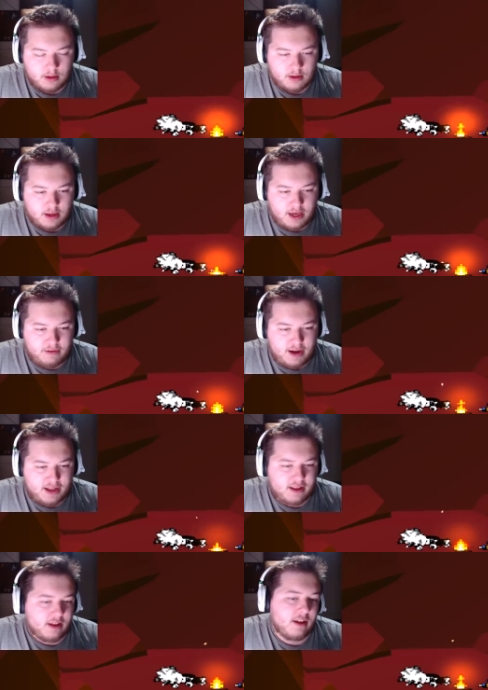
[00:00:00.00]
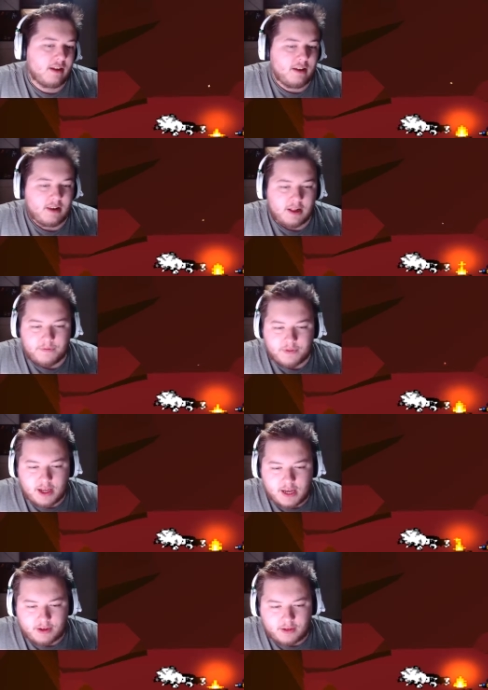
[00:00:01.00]
Hey, Red.
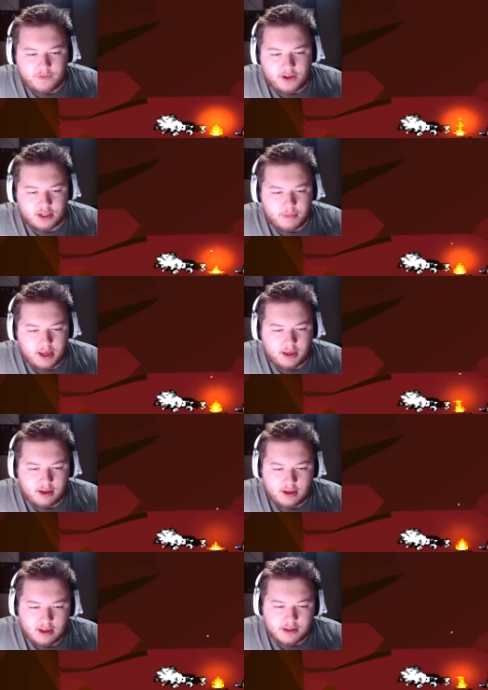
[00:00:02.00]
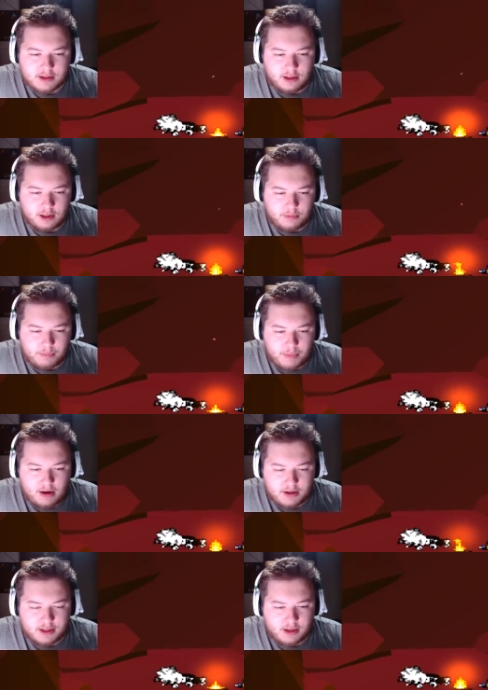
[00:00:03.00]
I have a confession to make. It's a little
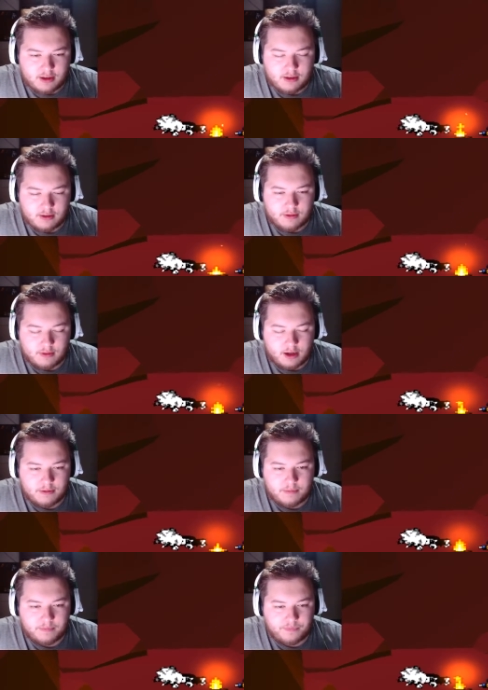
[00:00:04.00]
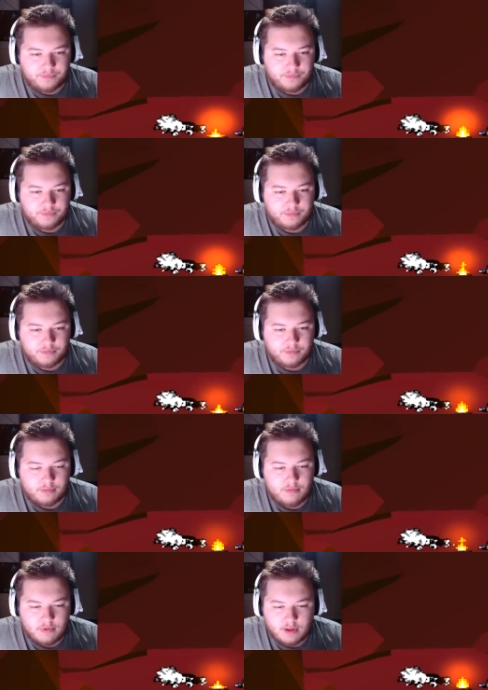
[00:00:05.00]
embarrassing. What?
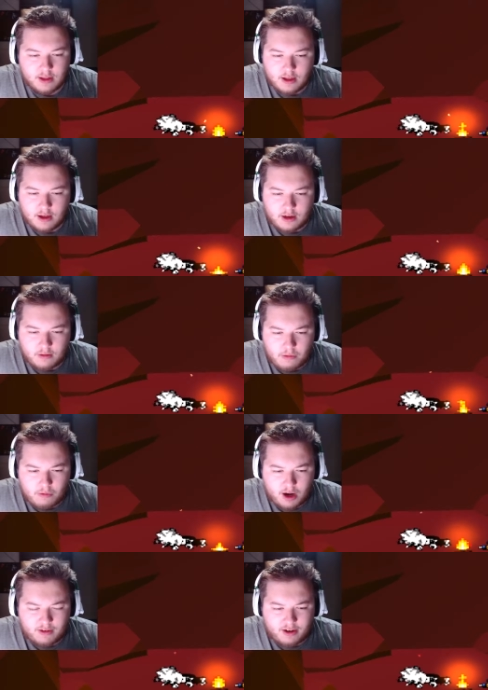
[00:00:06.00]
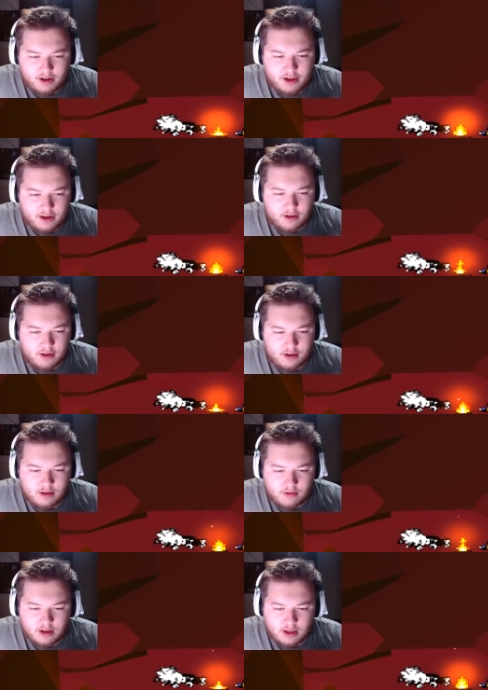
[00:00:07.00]
Not why we are here.
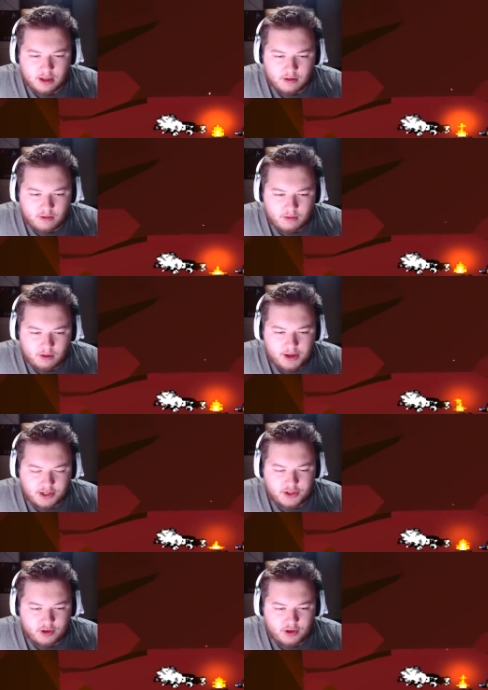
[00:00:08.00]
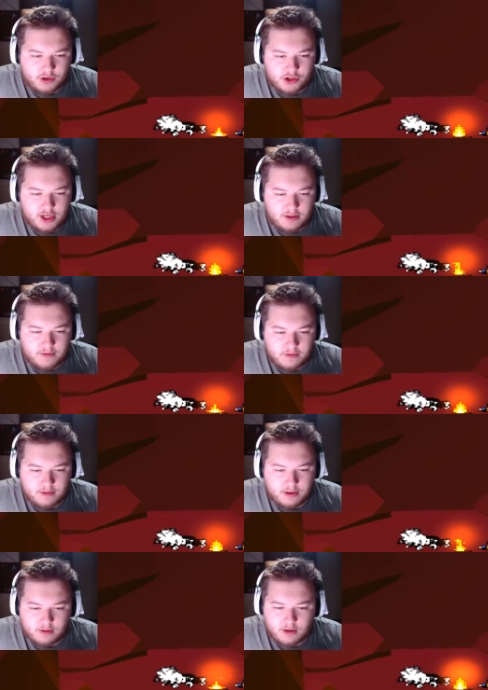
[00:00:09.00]
What are we actually trying to achieve?
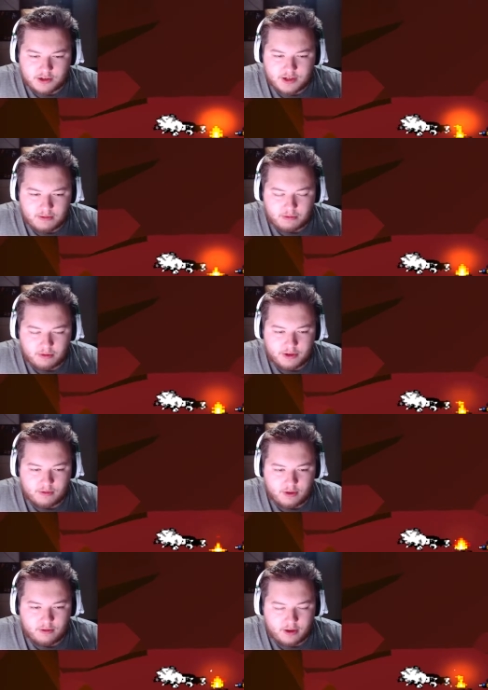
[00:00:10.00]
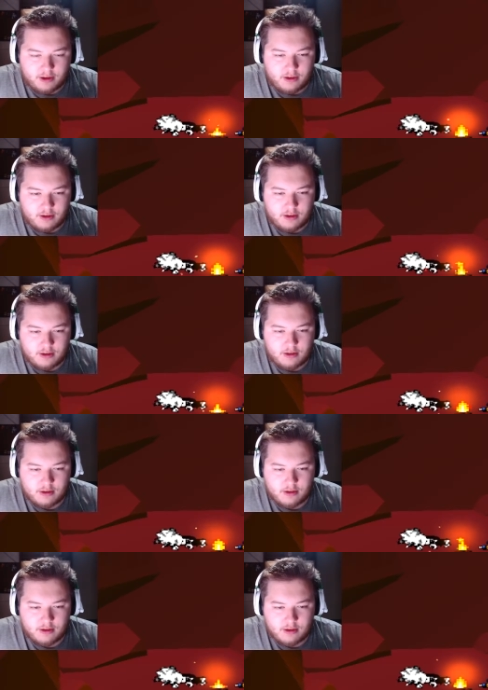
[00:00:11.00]
don't understand what we're doing.
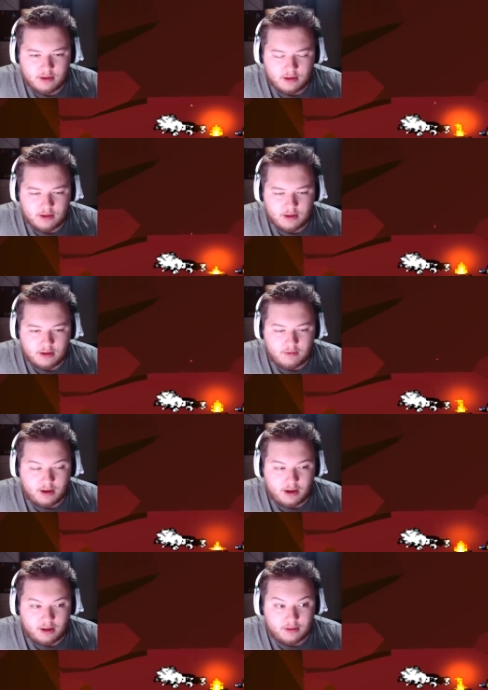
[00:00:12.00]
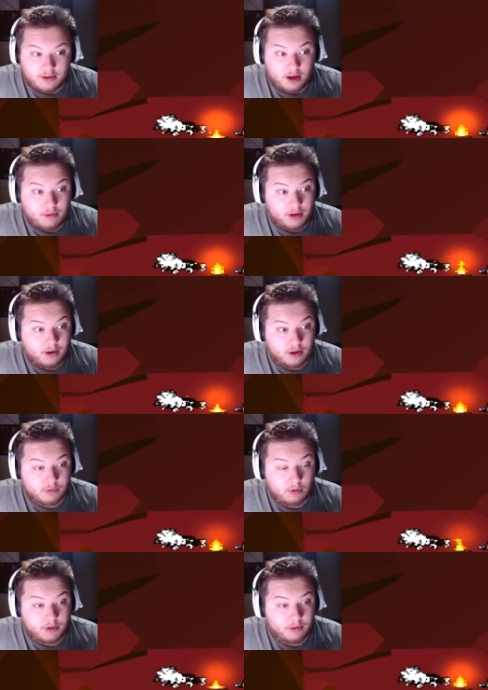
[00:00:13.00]
Well, no one knows
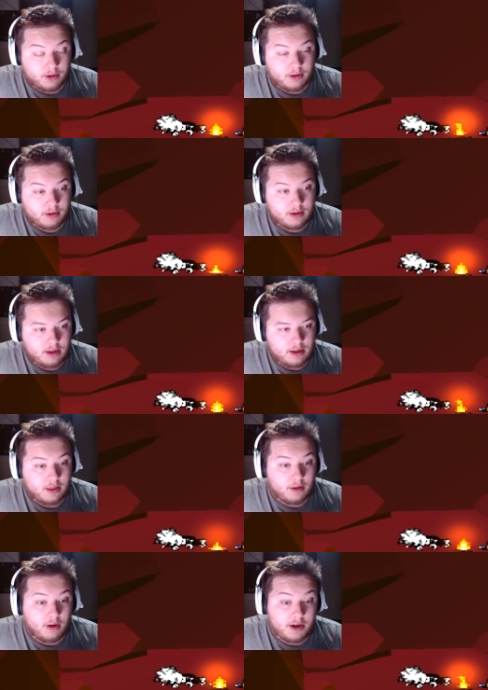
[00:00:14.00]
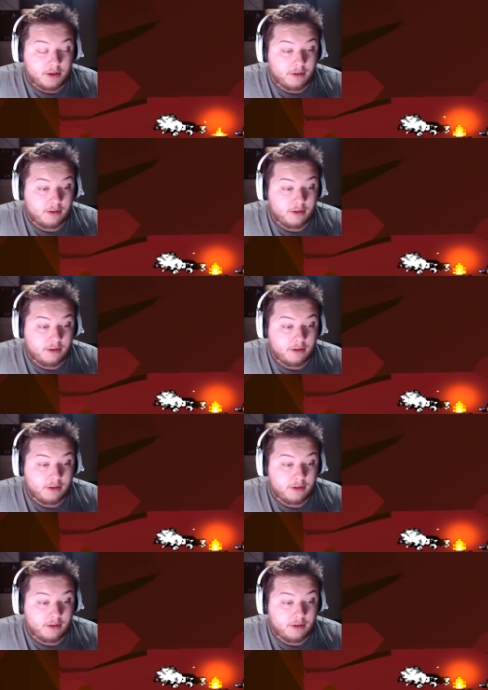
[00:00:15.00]
what we're doing. No, I do.